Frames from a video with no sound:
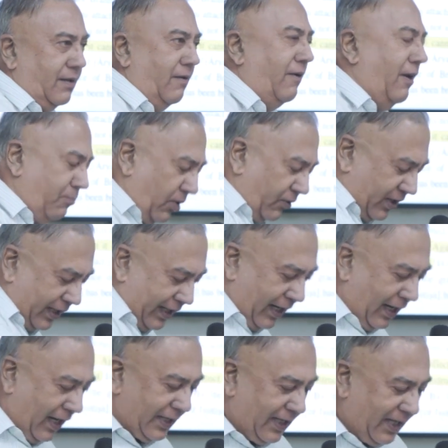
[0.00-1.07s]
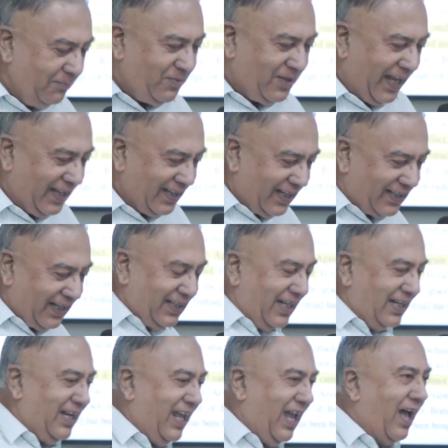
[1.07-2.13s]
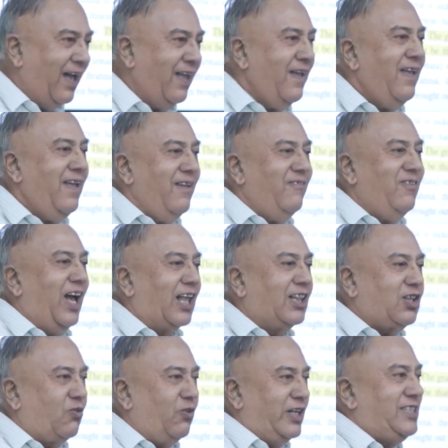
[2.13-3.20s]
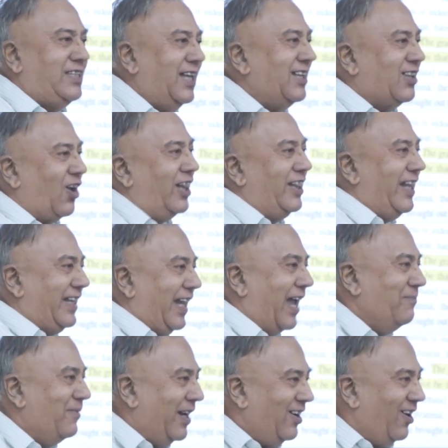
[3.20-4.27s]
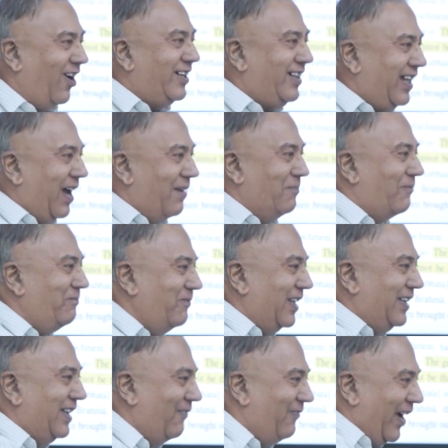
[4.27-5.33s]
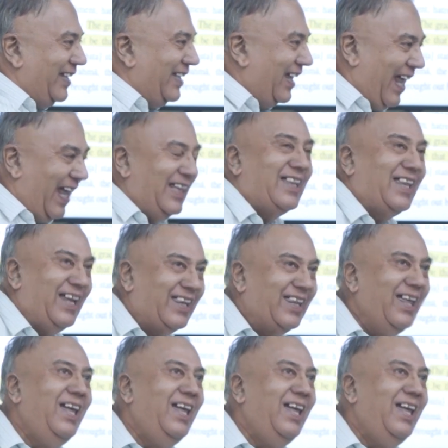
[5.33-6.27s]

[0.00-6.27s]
Professor Iyengar keeps saying that in India we ask questions all the time and not come up with the final answer.